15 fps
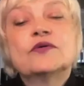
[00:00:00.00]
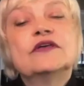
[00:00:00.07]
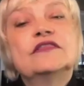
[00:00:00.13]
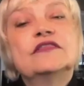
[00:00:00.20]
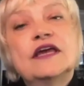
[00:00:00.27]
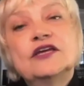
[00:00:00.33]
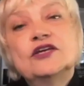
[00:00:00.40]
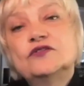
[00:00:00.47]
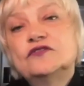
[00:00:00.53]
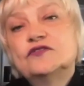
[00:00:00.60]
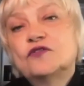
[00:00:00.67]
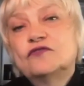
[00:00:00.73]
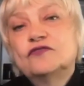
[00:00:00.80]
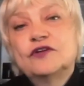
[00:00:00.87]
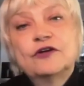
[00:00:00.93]
thank you
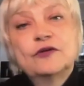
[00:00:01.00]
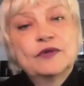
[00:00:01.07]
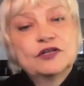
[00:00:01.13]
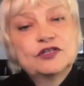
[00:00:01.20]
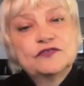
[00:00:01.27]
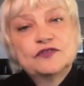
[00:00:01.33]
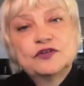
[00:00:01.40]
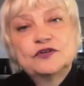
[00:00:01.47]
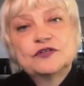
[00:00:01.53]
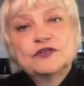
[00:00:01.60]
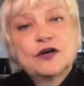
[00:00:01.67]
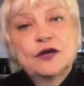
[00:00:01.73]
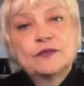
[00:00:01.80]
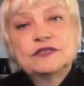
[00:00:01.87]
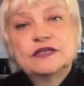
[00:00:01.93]
so very much for your
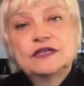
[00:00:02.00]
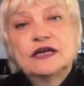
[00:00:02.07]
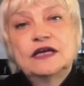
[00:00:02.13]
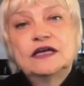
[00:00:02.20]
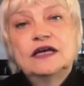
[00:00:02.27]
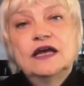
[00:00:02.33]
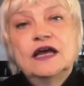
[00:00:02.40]
time today.